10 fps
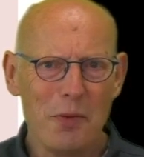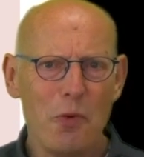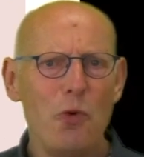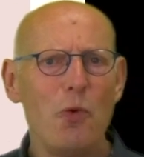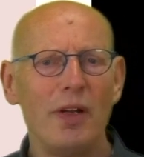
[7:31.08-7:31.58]

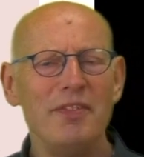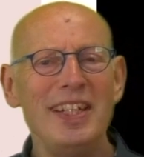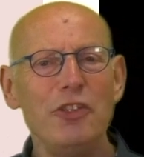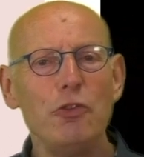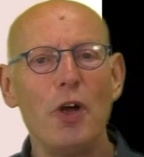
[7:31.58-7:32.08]
who
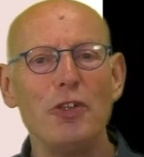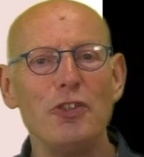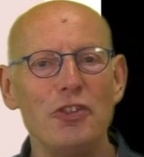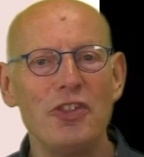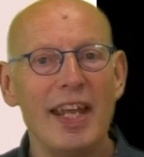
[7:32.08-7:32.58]
need to
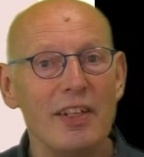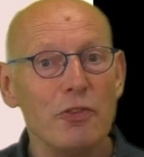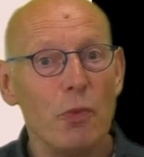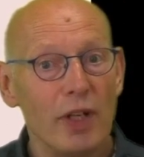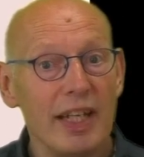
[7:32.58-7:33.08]
understand
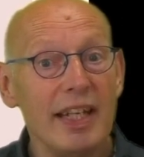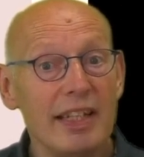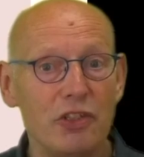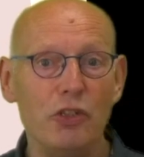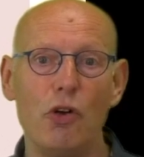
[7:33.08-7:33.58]
what
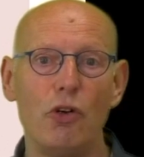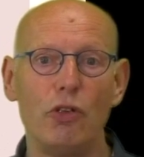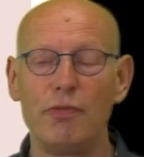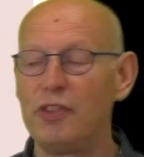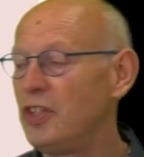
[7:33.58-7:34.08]
is the
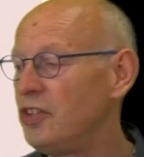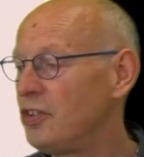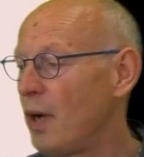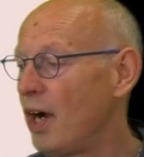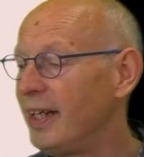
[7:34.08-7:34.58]
goal of a
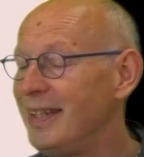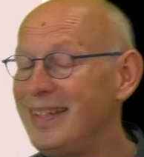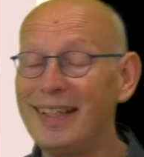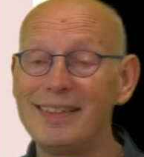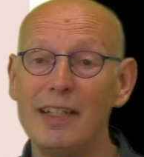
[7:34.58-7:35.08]
system
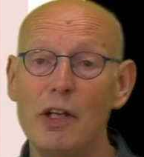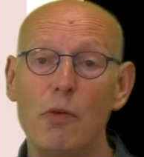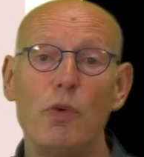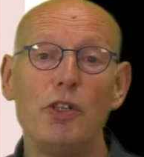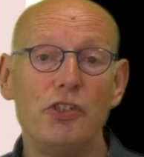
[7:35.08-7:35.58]
architect,
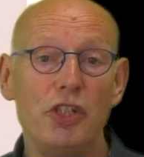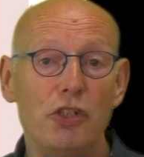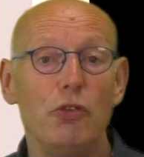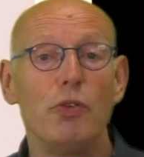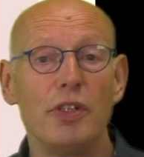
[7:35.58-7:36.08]
what does he
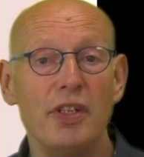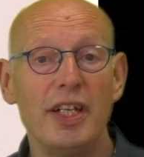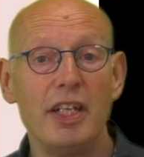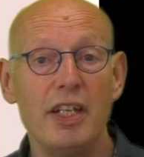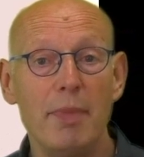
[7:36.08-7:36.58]
do on a
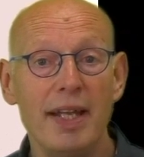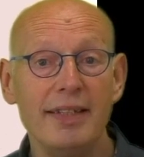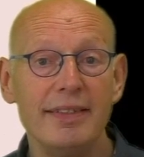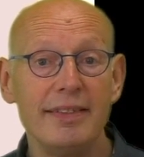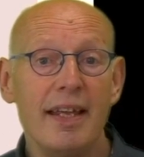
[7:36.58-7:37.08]
day-to-day
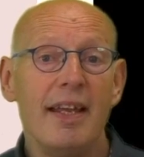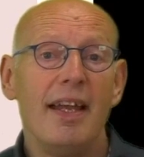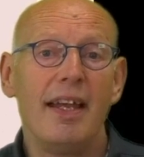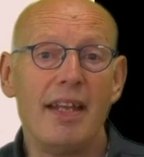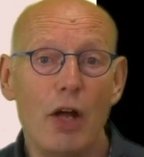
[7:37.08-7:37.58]
basis,
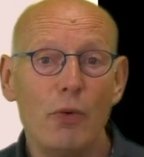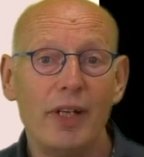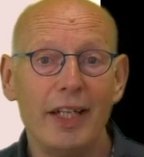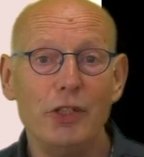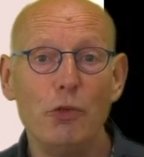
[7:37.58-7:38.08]
and how
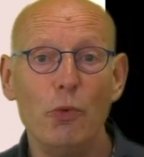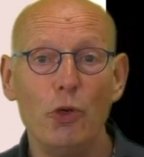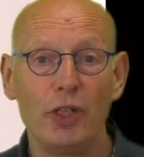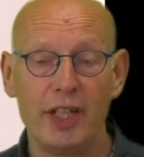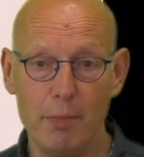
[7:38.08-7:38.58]
can you
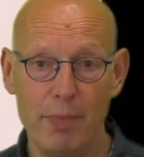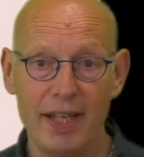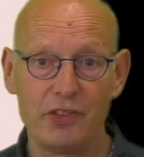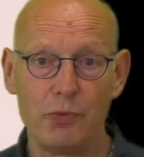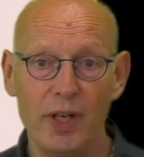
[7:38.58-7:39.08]
work in the
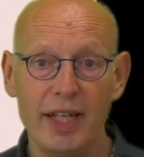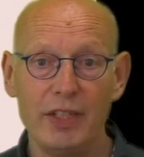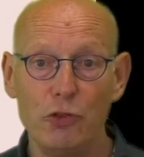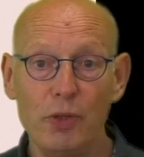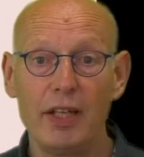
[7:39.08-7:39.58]
best way
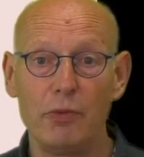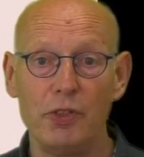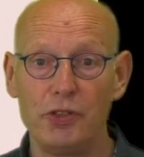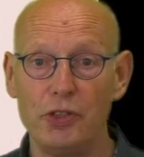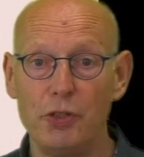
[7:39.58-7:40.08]
together
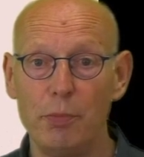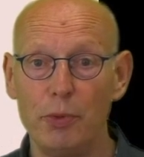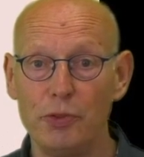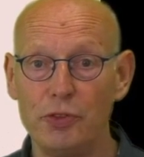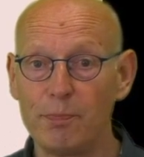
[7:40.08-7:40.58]
with such a
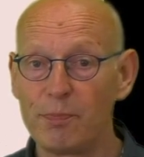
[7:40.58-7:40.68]
person.